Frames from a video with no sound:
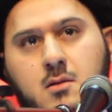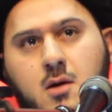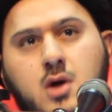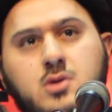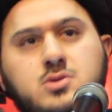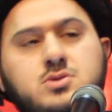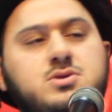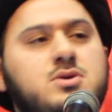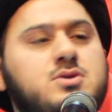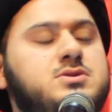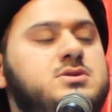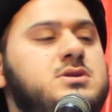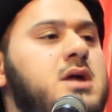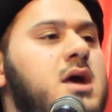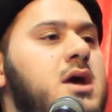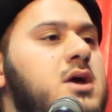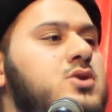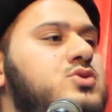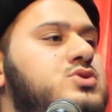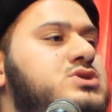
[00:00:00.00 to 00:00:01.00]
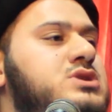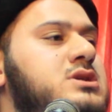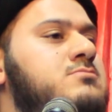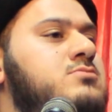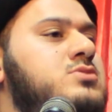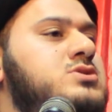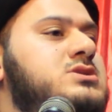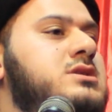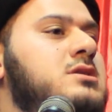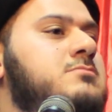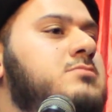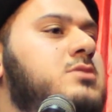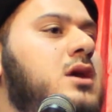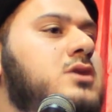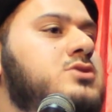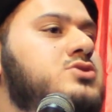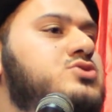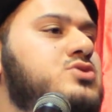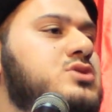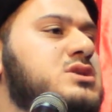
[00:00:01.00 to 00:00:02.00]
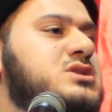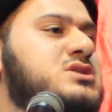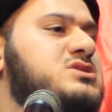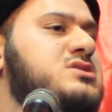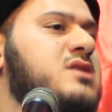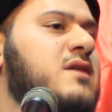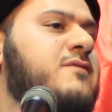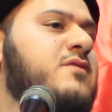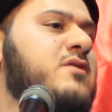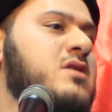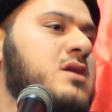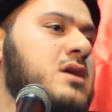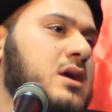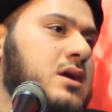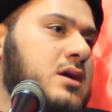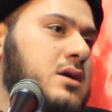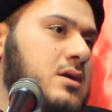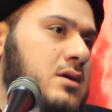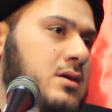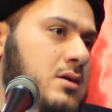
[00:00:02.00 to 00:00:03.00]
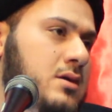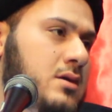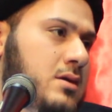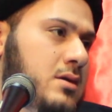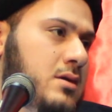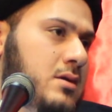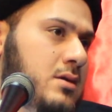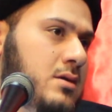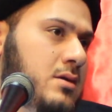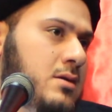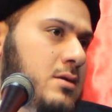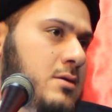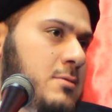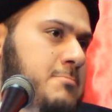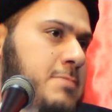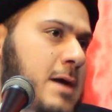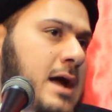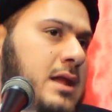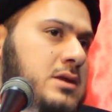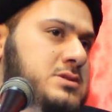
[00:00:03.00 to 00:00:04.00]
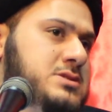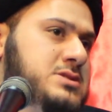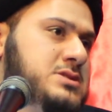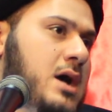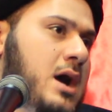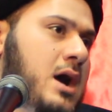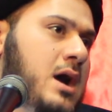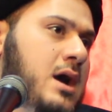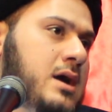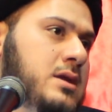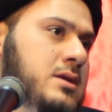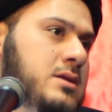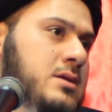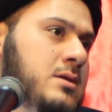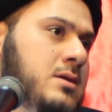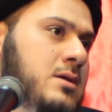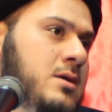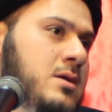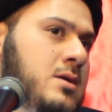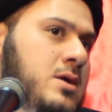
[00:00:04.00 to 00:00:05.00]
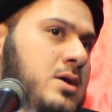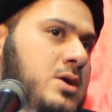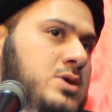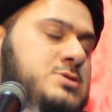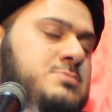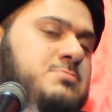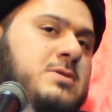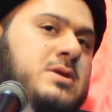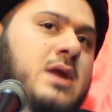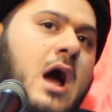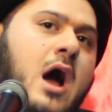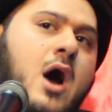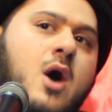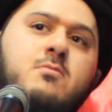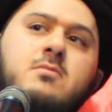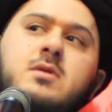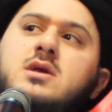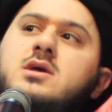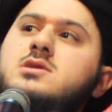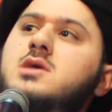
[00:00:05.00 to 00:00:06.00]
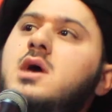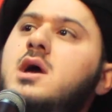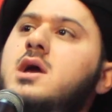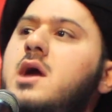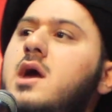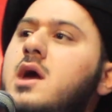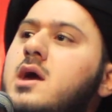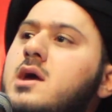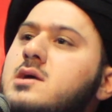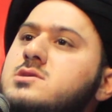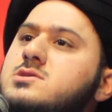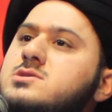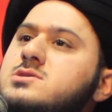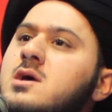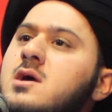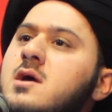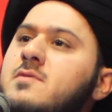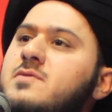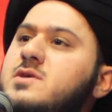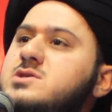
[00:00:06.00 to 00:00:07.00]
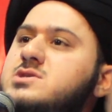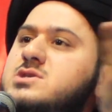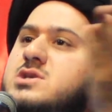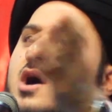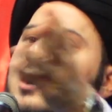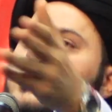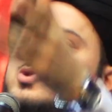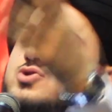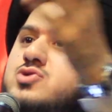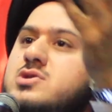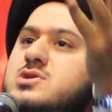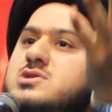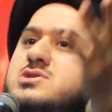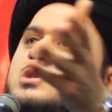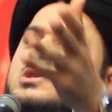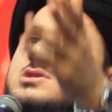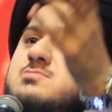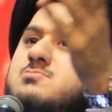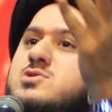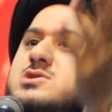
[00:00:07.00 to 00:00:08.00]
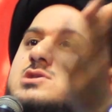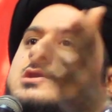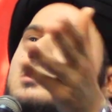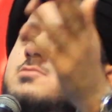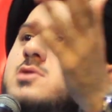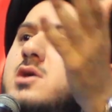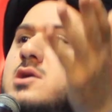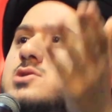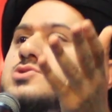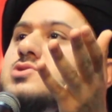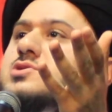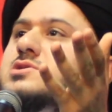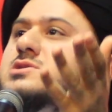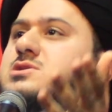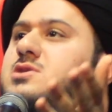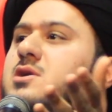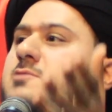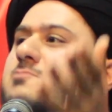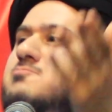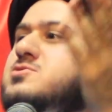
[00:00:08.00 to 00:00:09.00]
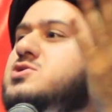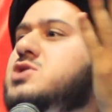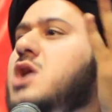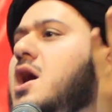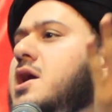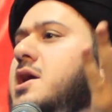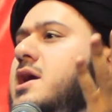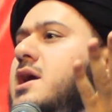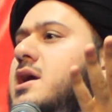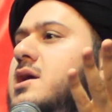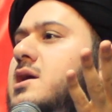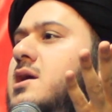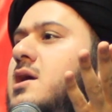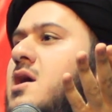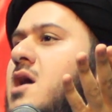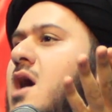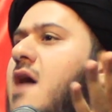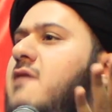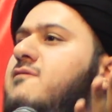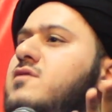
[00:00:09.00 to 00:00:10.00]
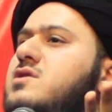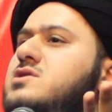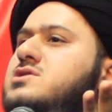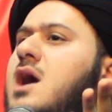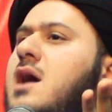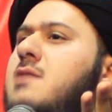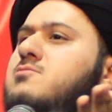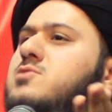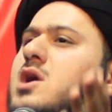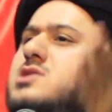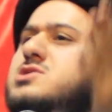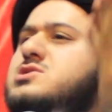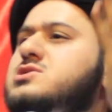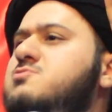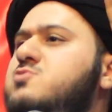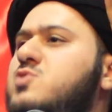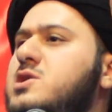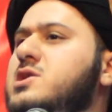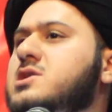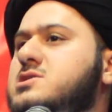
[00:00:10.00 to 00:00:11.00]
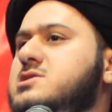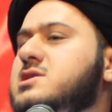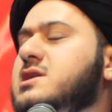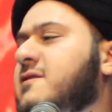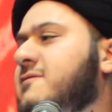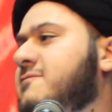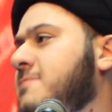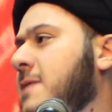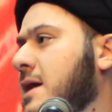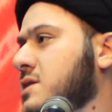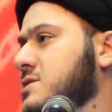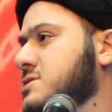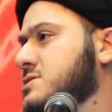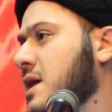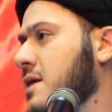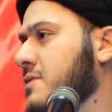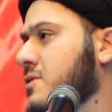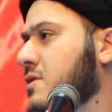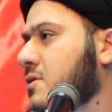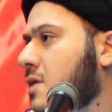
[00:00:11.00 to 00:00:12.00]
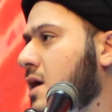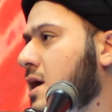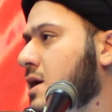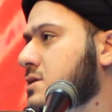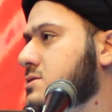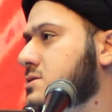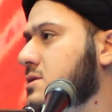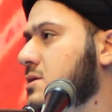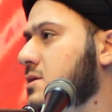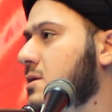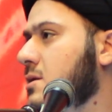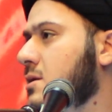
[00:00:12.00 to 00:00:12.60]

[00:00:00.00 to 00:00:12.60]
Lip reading: Until today you see Muslim countries suffering. Palestine, it's been how many decades? These countries, these Muslim countries, they're talking every time, yes, we need to give Palestine the right.